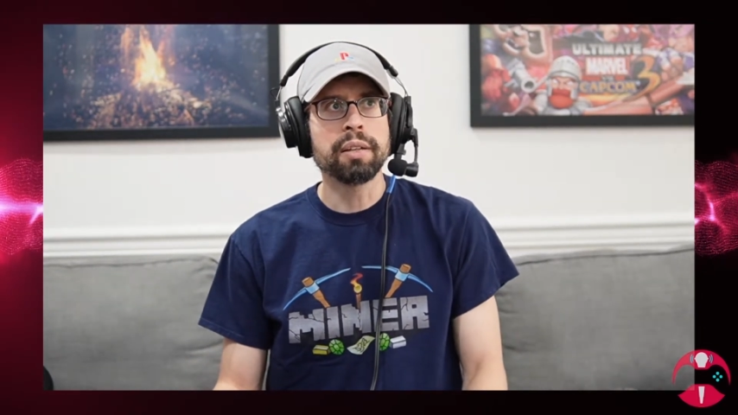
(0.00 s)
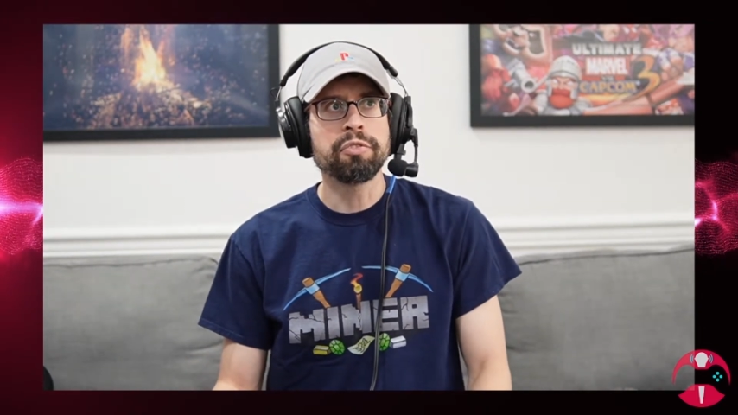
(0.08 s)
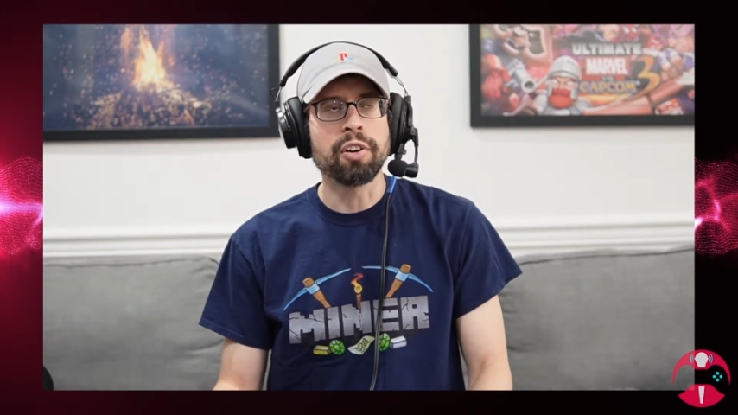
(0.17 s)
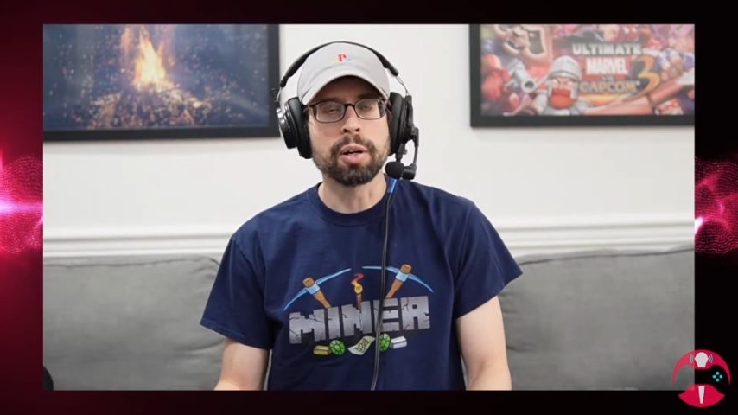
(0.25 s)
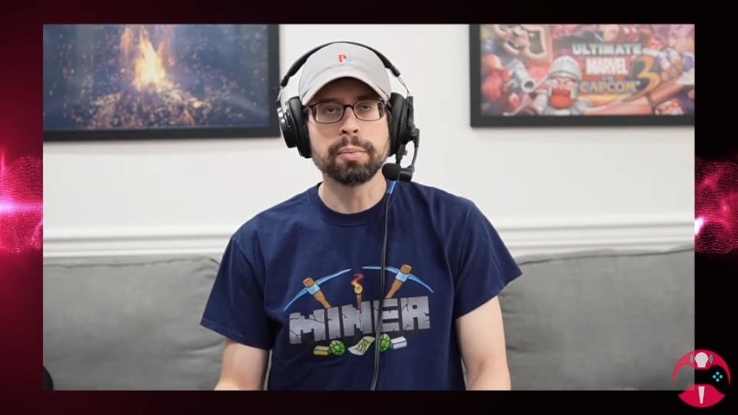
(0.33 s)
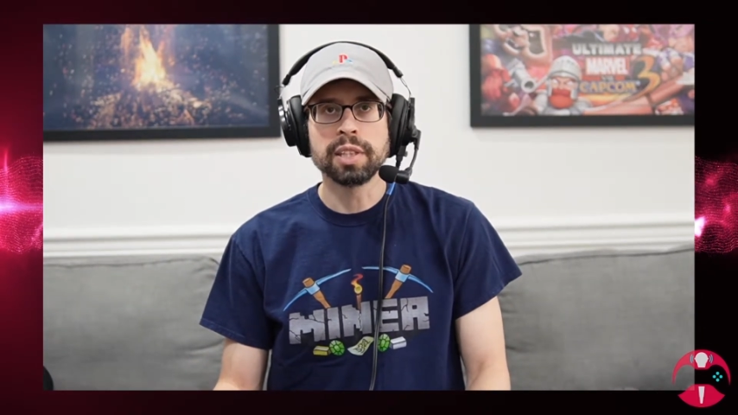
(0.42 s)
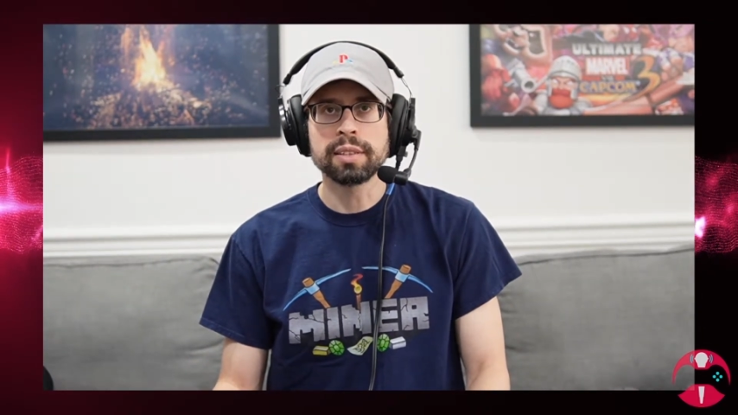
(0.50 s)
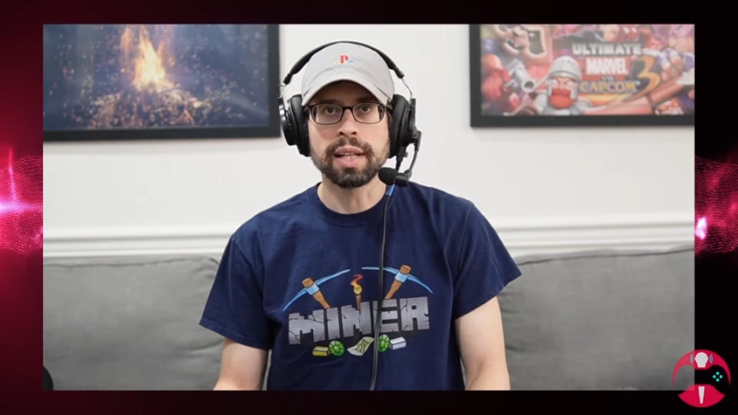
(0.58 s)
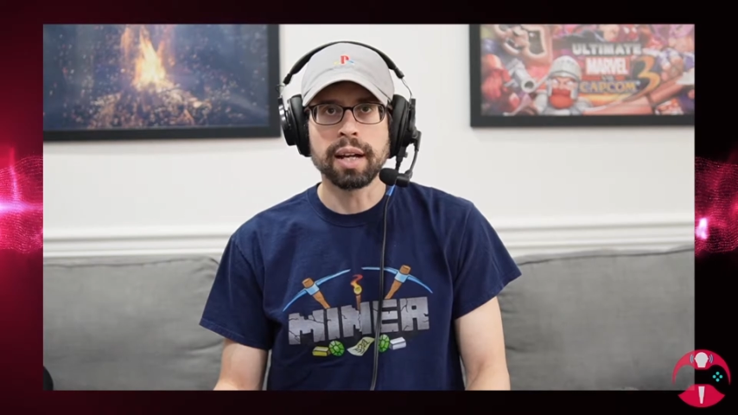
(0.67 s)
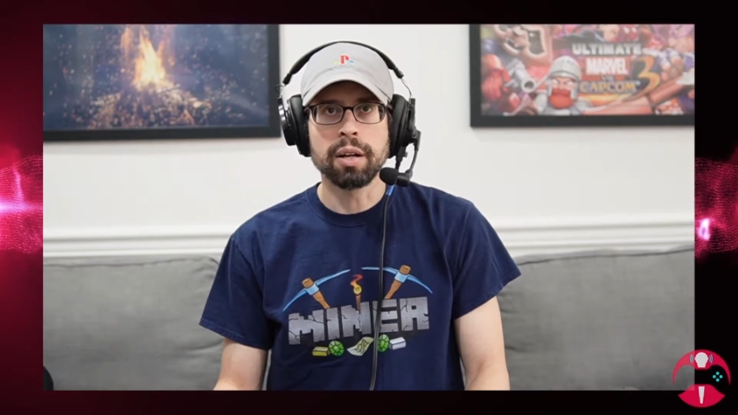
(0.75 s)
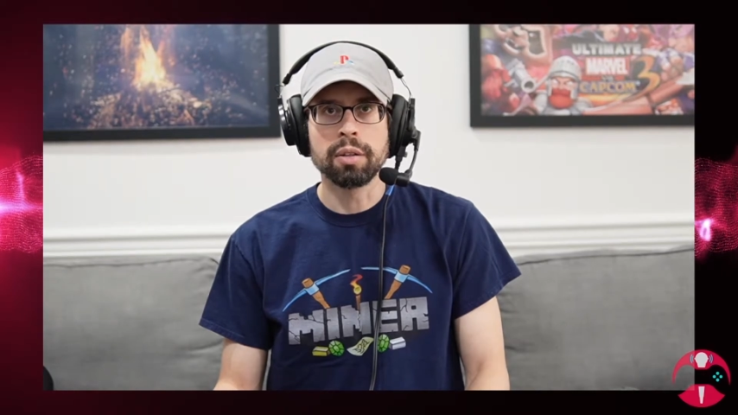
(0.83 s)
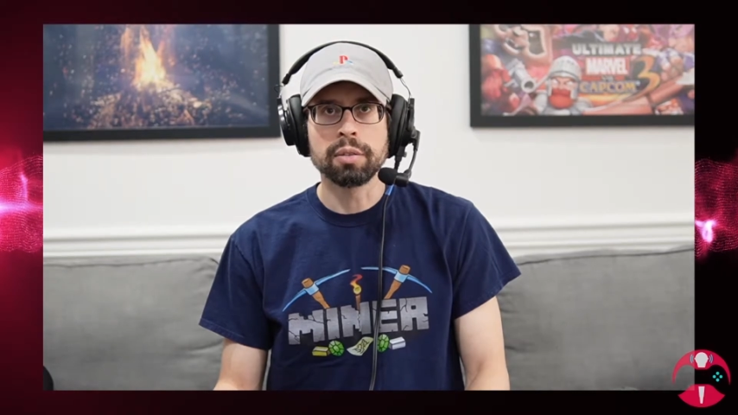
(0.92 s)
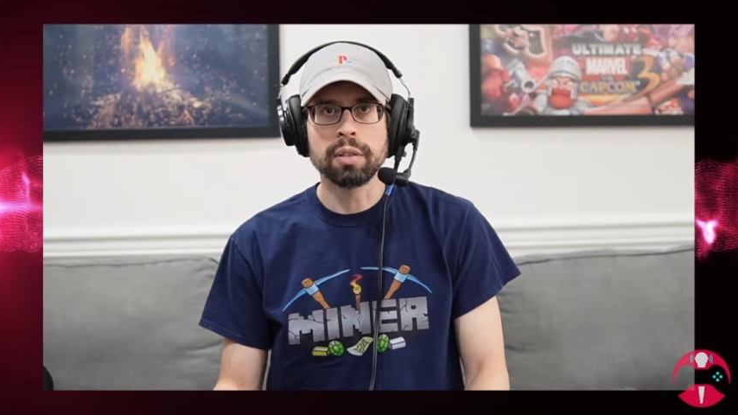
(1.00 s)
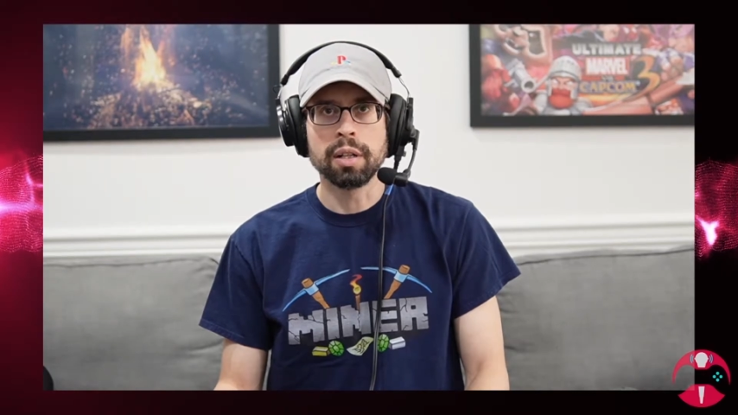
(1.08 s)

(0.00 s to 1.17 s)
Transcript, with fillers: farmed this out.